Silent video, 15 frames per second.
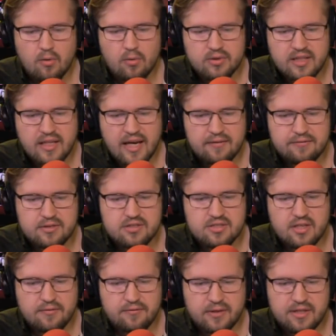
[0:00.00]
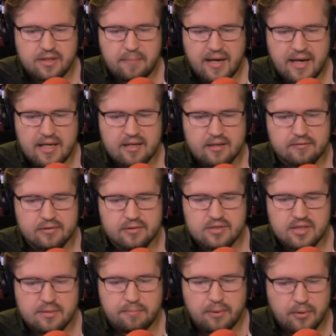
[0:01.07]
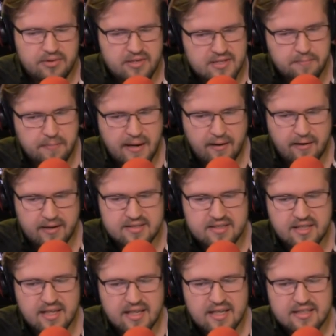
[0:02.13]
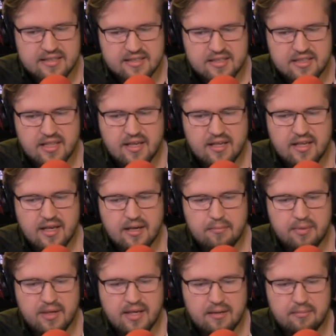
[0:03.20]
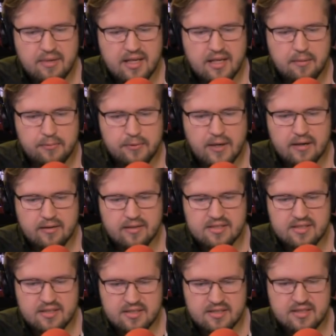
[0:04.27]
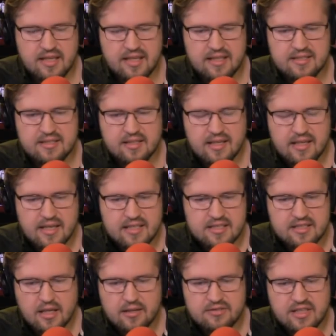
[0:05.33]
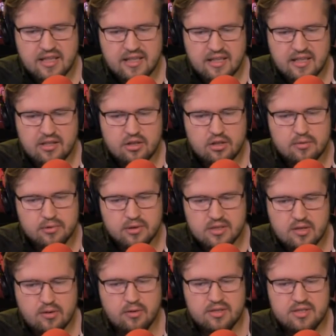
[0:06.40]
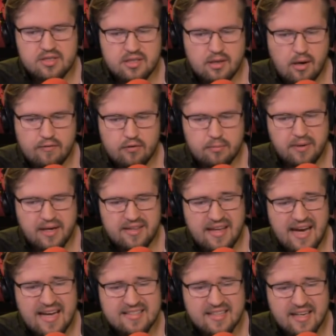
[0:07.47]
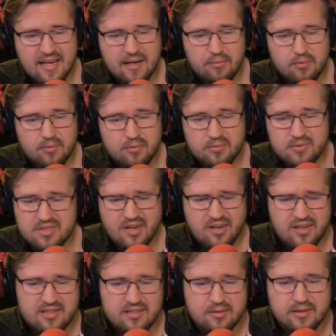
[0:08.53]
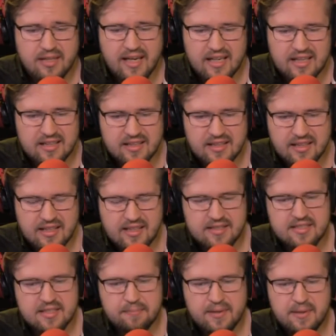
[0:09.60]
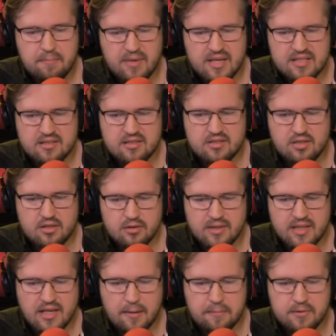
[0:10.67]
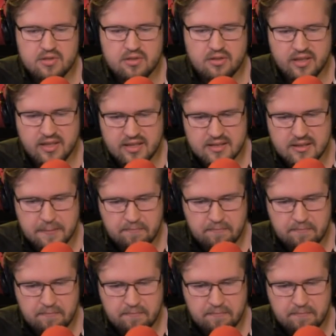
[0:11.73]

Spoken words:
Only after suffering the pain of losing both his parents did Niayan begin making progress in his studies. Self-studying in numerous courses, however, by that time was already too late. He had simply missed too many opportunities.